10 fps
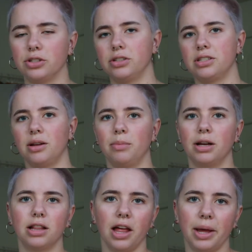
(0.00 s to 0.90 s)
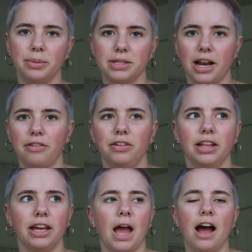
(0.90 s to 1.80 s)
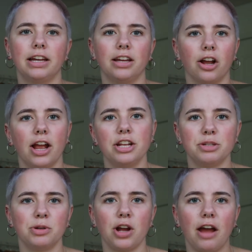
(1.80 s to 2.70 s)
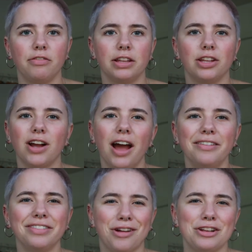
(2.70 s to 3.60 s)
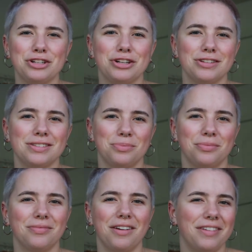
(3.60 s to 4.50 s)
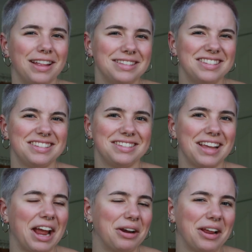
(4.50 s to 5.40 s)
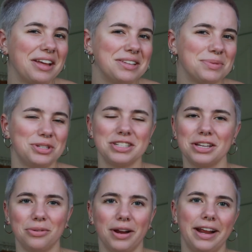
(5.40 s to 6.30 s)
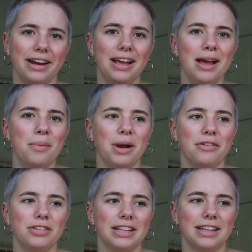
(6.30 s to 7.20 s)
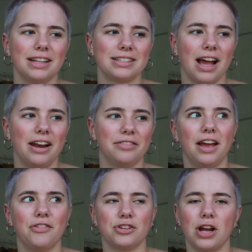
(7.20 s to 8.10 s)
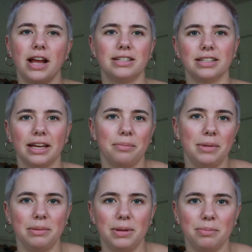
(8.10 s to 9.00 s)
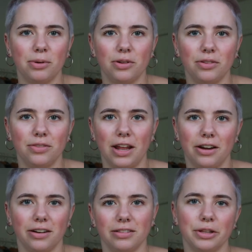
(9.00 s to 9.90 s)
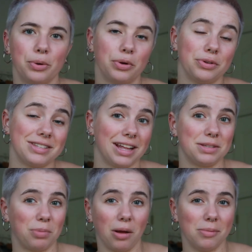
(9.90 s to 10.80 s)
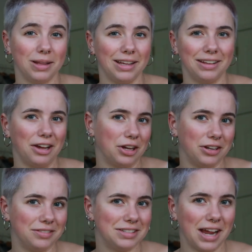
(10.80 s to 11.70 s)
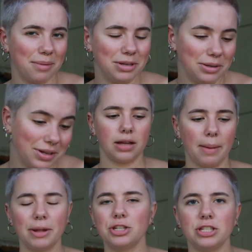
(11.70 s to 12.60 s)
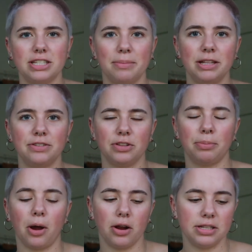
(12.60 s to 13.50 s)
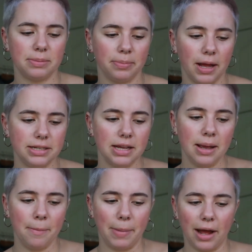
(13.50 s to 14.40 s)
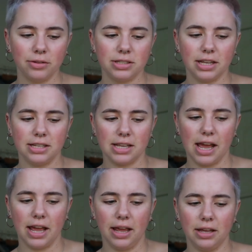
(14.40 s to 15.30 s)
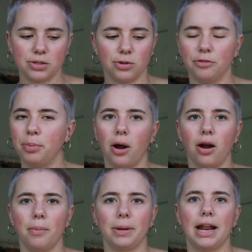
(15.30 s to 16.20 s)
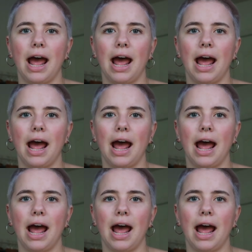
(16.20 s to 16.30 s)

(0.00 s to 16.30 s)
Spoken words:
are some clubs that I feel like have a younger age demographic. They're kind of freshers events areas, which isn't great, but I feel like that's kind of, if you're trying to like meet people that are locals, that's probably a good time to do it. I mentioned Simmons for the bars, but Bounce is a sort of bar, but it